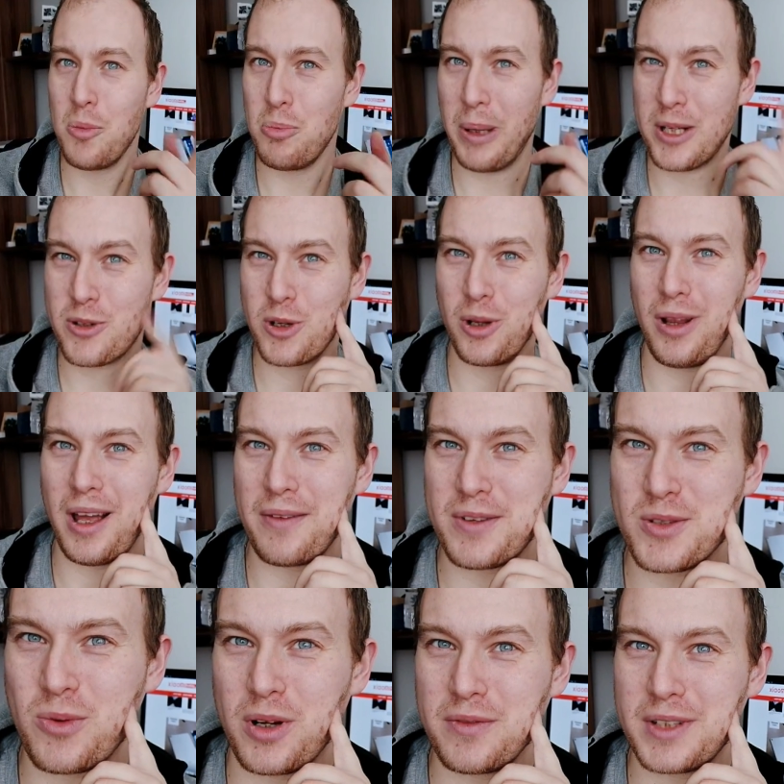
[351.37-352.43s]
Battery life
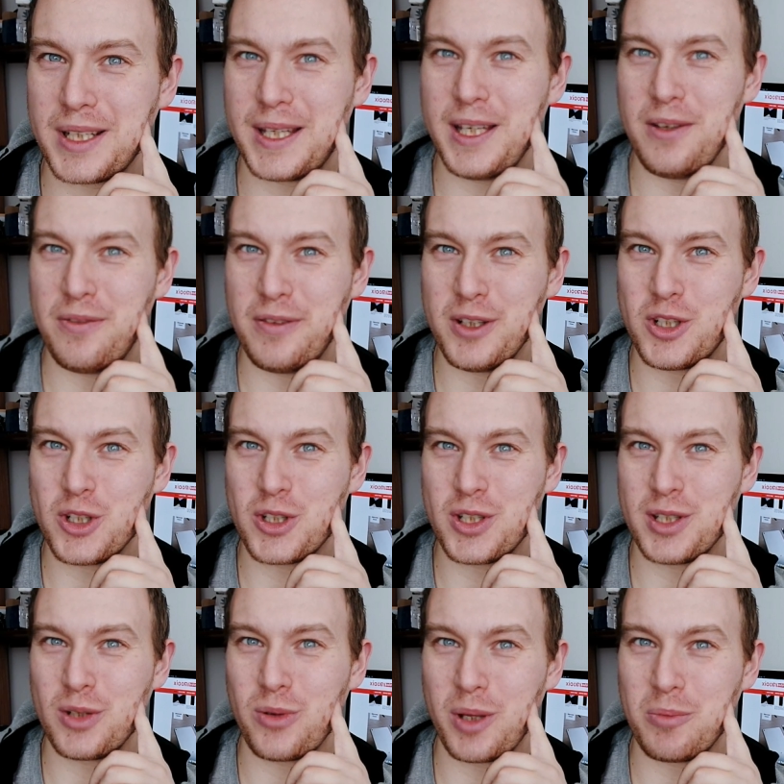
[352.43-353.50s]
is one of the key features
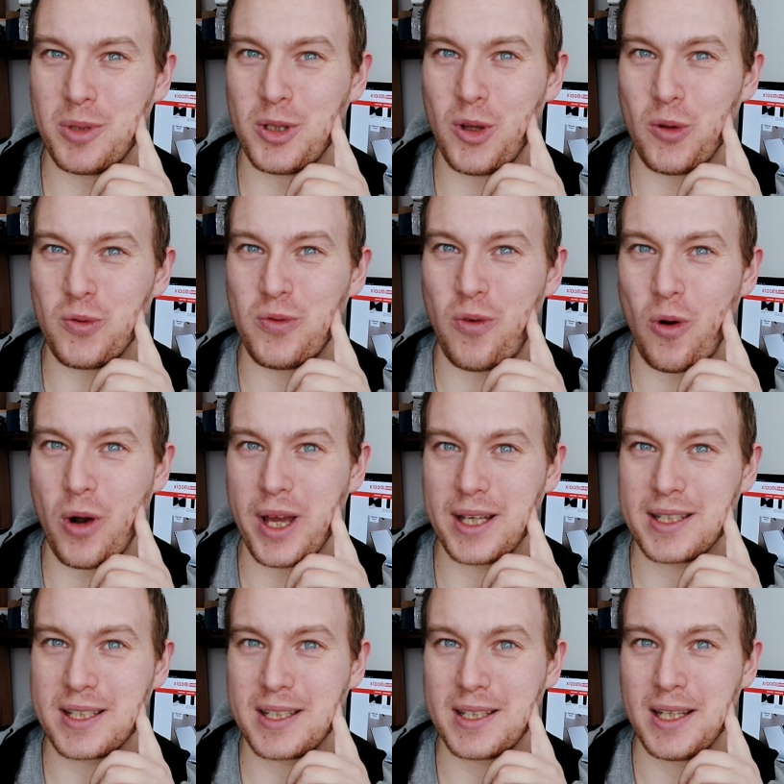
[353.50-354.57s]
in the Redmi Note
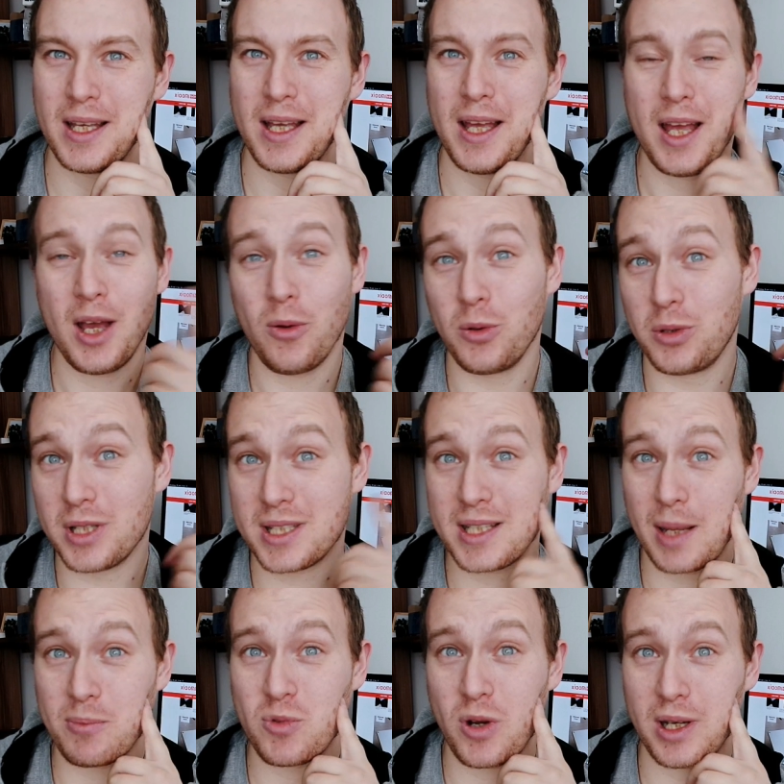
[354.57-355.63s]
4X, with the
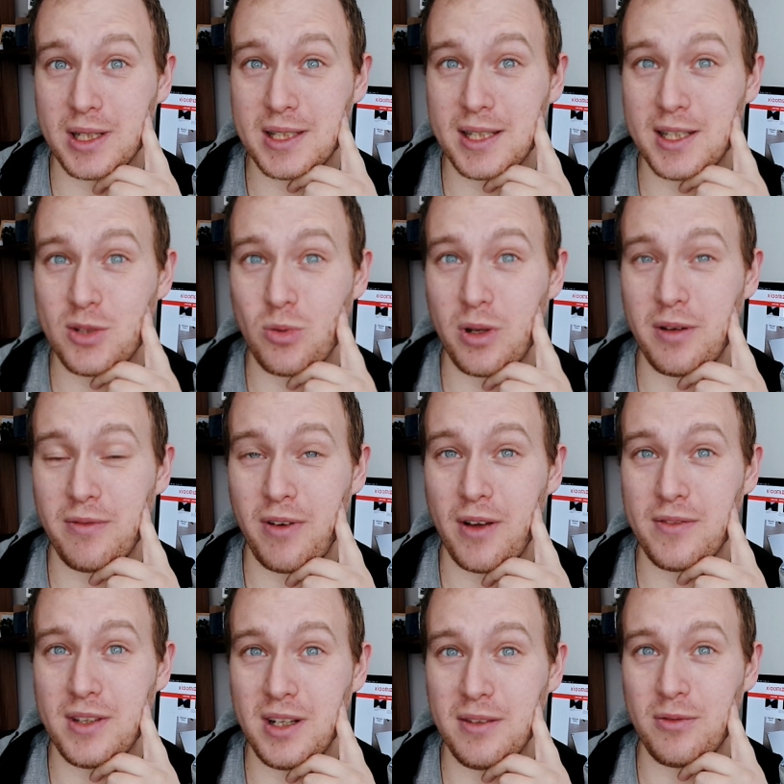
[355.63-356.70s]
Snapdragon
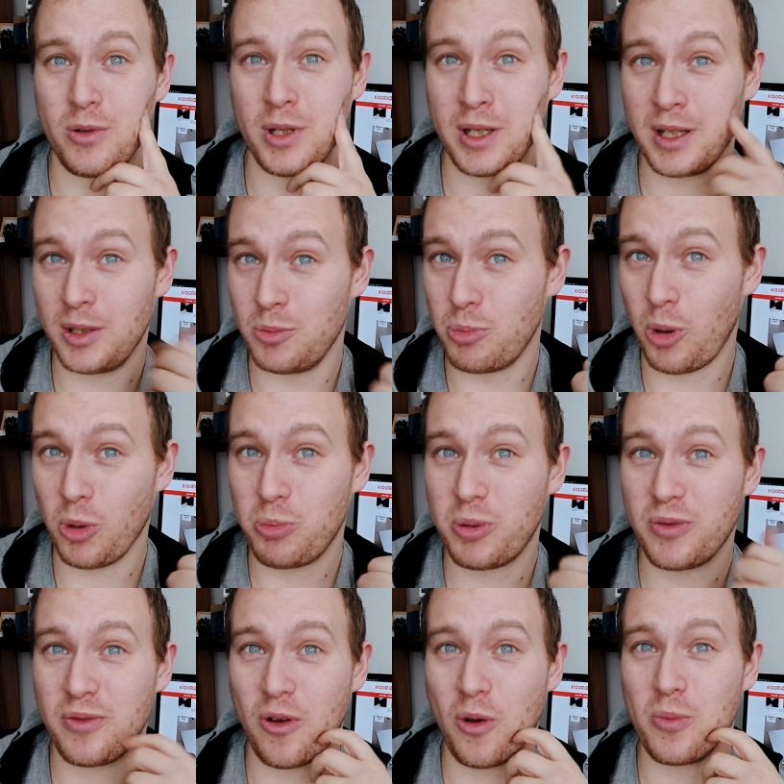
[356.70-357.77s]
625 delivering in both
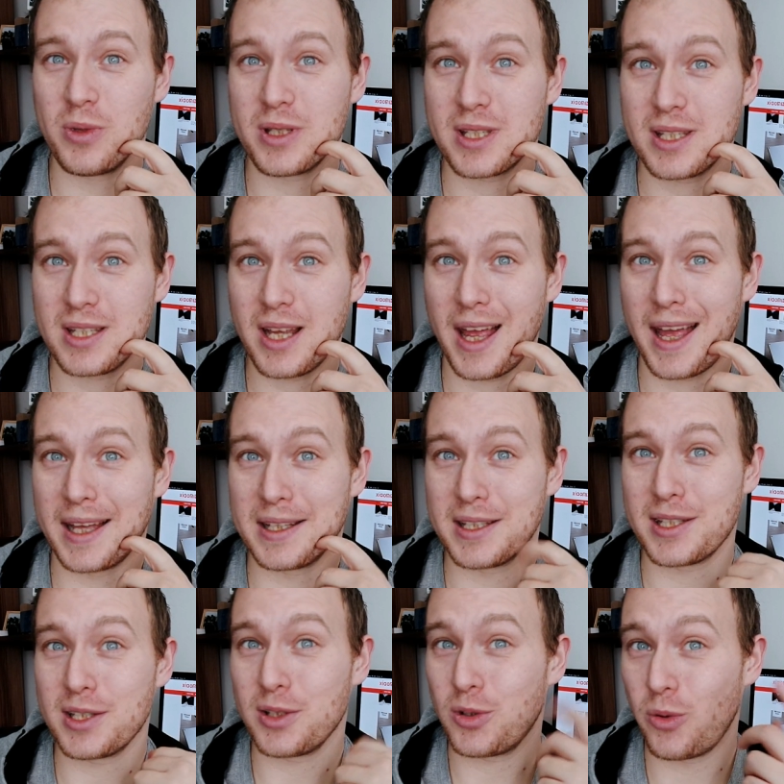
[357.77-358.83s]
performance
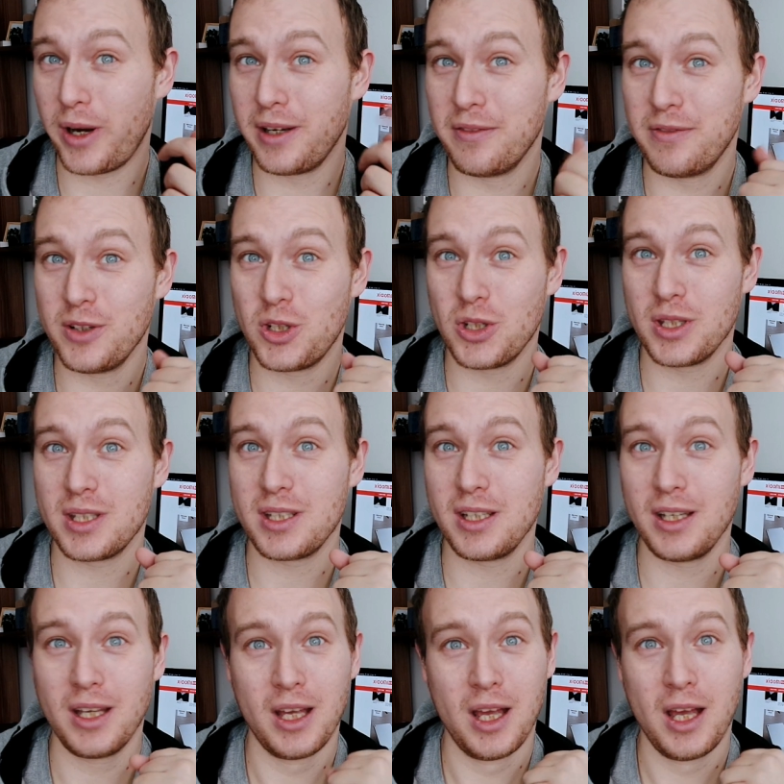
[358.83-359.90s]
and great
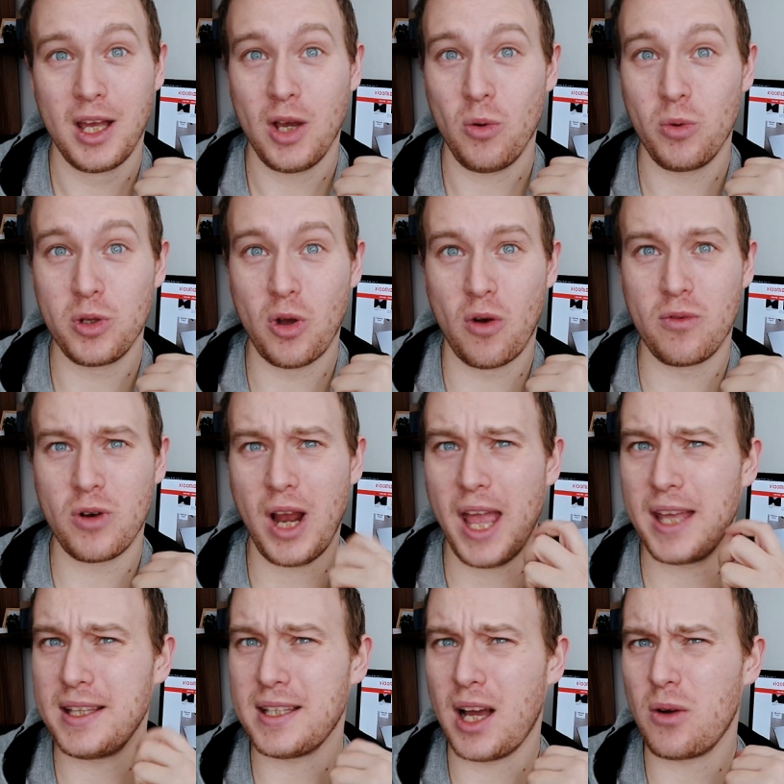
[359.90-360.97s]
efficiency, with over
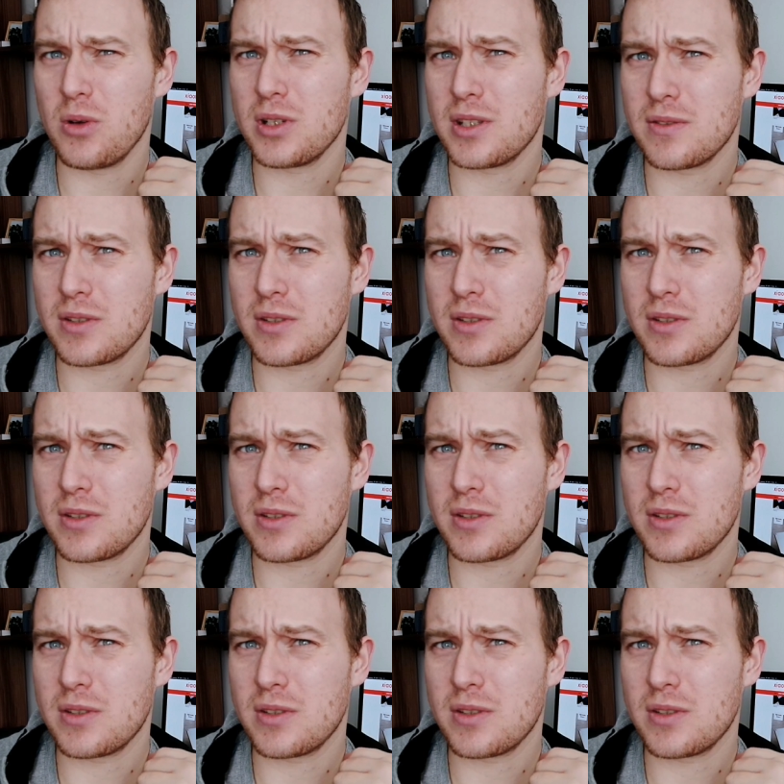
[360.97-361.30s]
8 hours